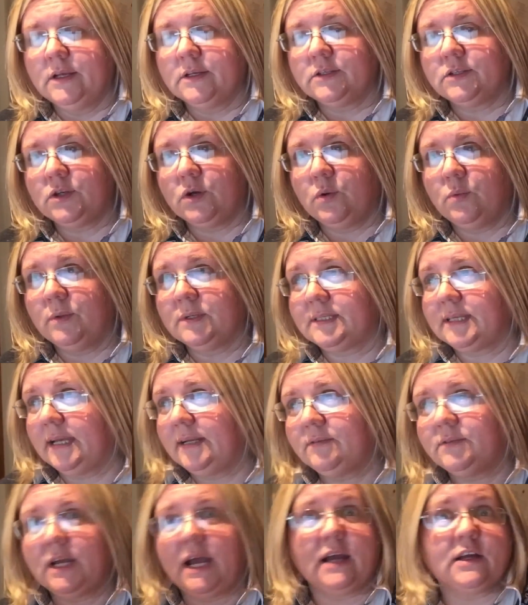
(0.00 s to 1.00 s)
So we'll
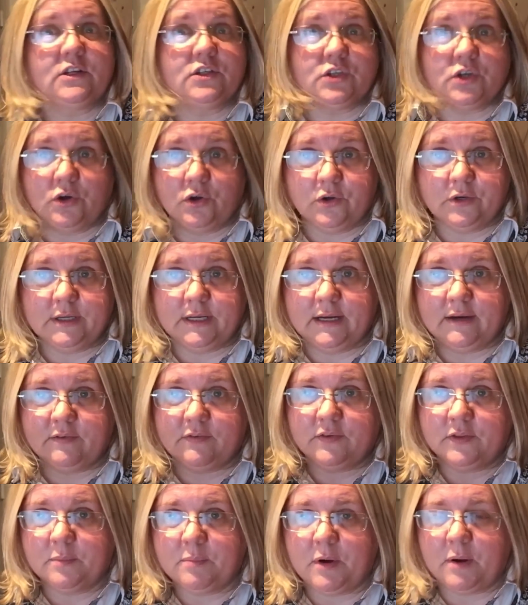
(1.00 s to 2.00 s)
say Jack and John here
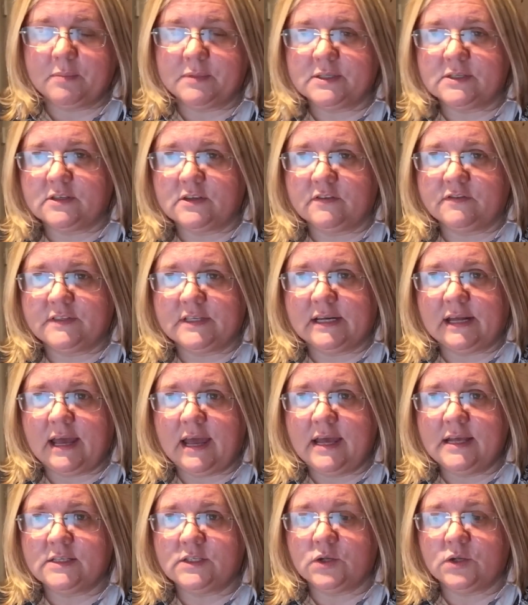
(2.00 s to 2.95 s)
for the purposes of today.